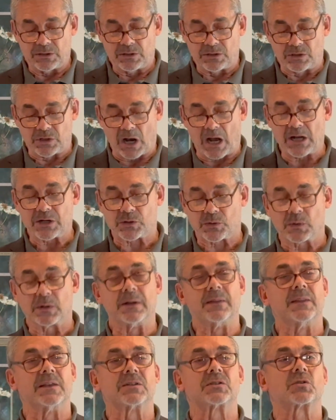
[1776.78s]
Joshua
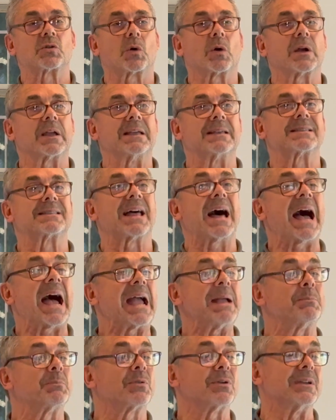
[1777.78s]
in this story is the
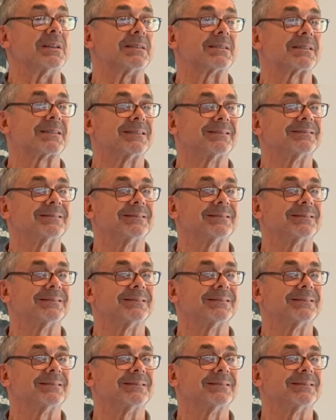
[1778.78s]
high priest.